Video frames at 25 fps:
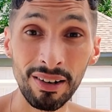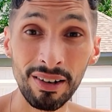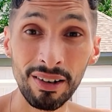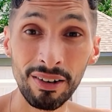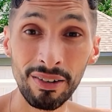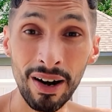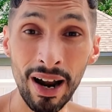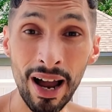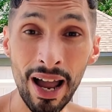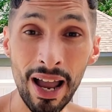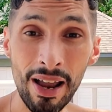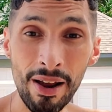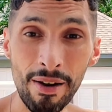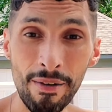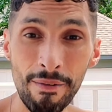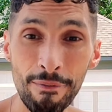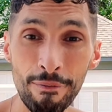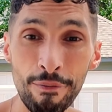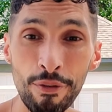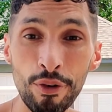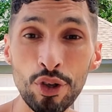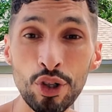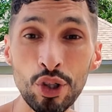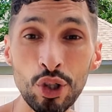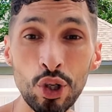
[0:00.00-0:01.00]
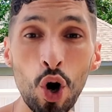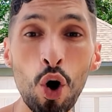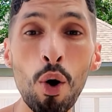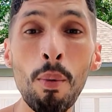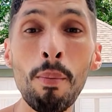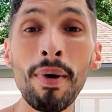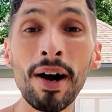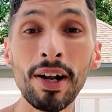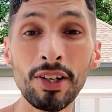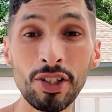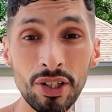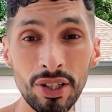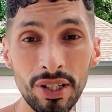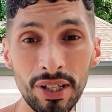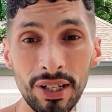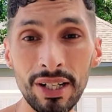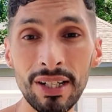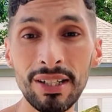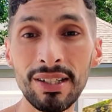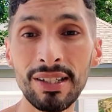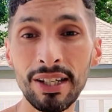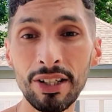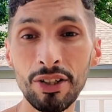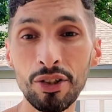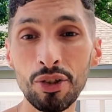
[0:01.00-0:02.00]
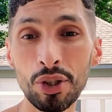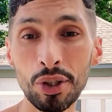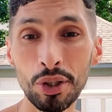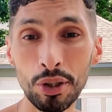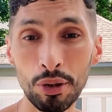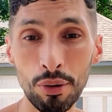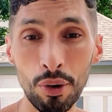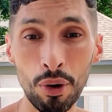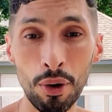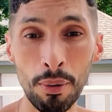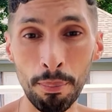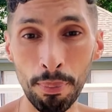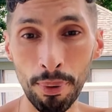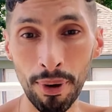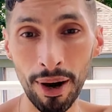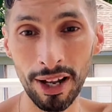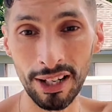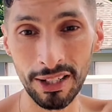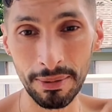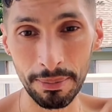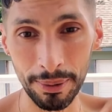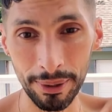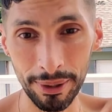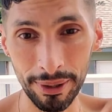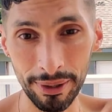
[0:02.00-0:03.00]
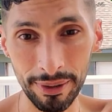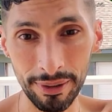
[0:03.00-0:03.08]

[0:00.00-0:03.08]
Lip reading: right, for so much to continue to grow and prosper.